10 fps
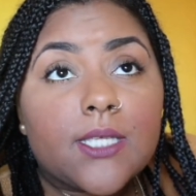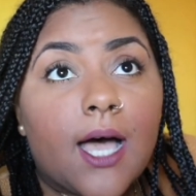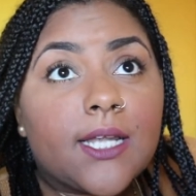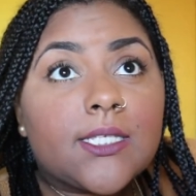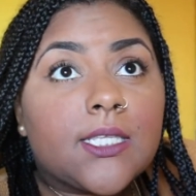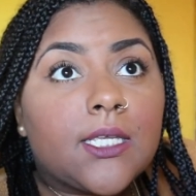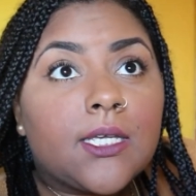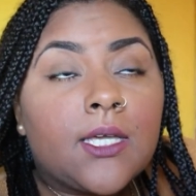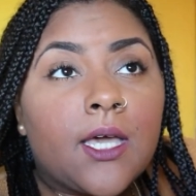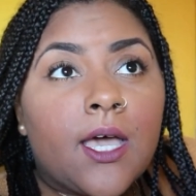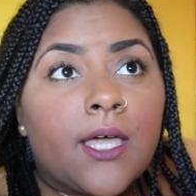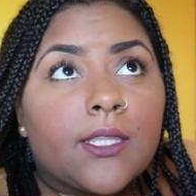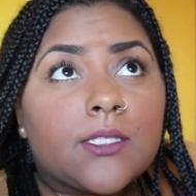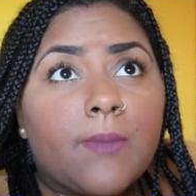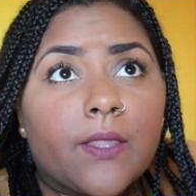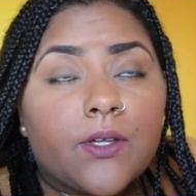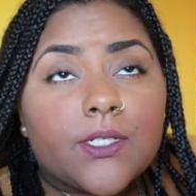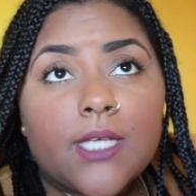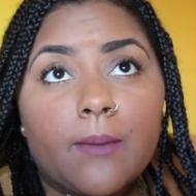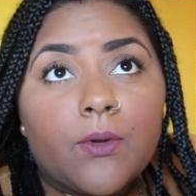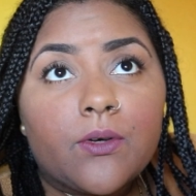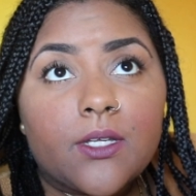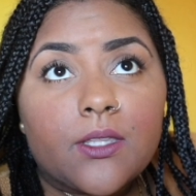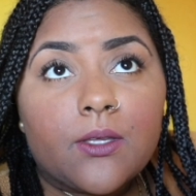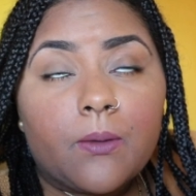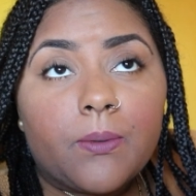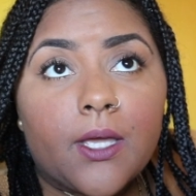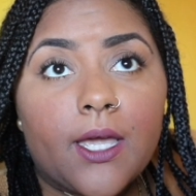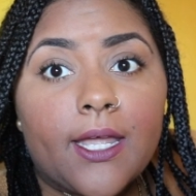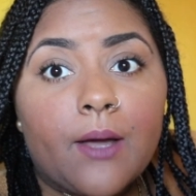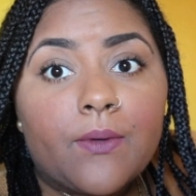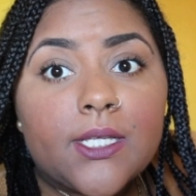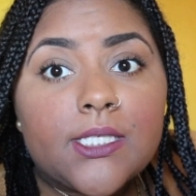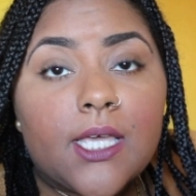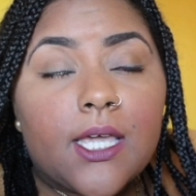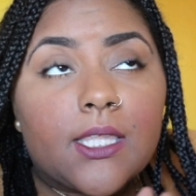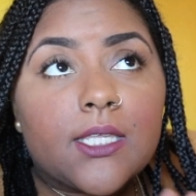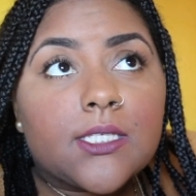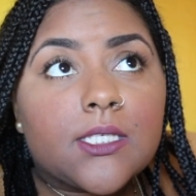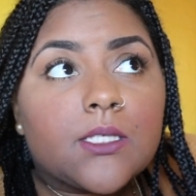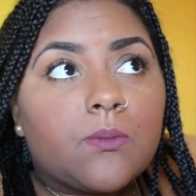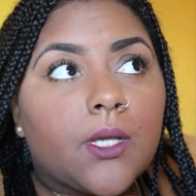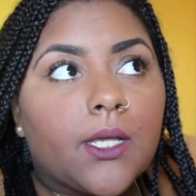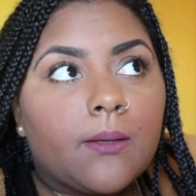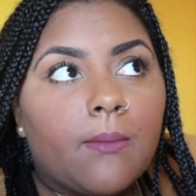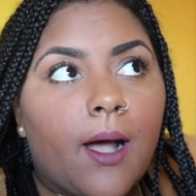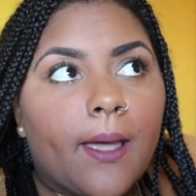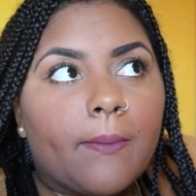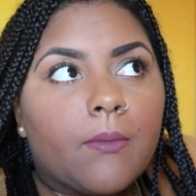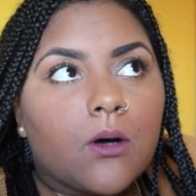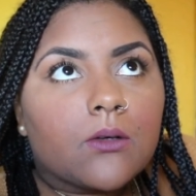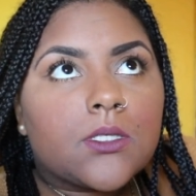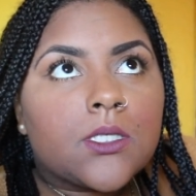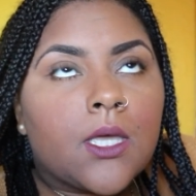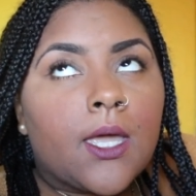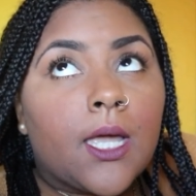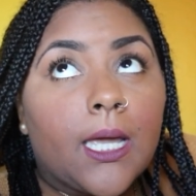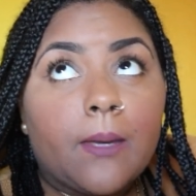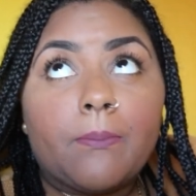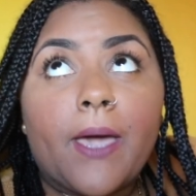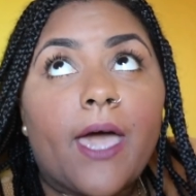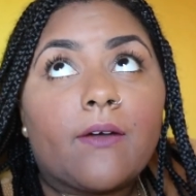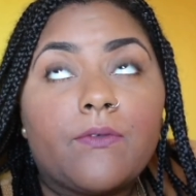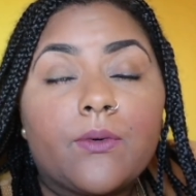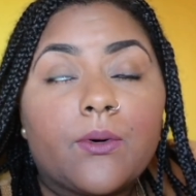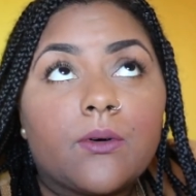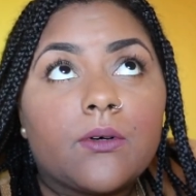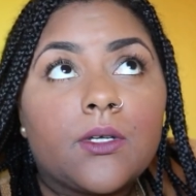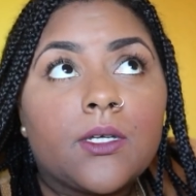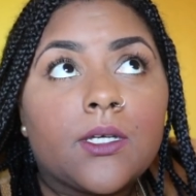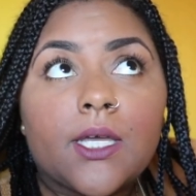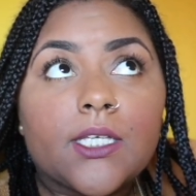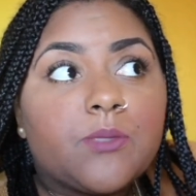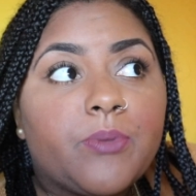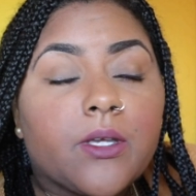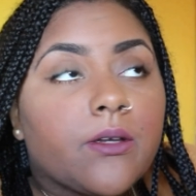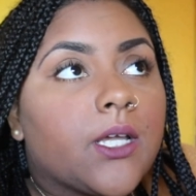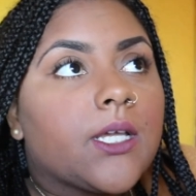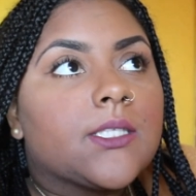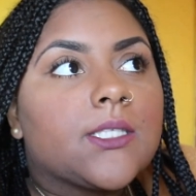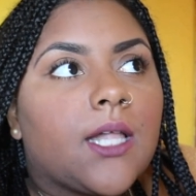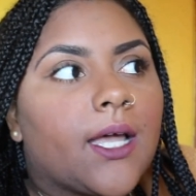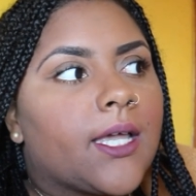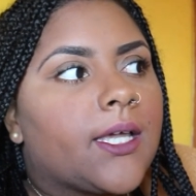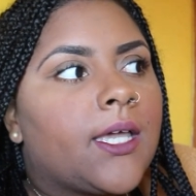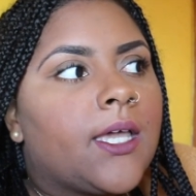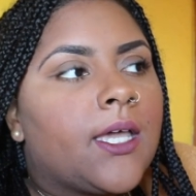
Honestly, this is my third time going to Ethiopia, and I want to say this has been my most impactful experience. Like,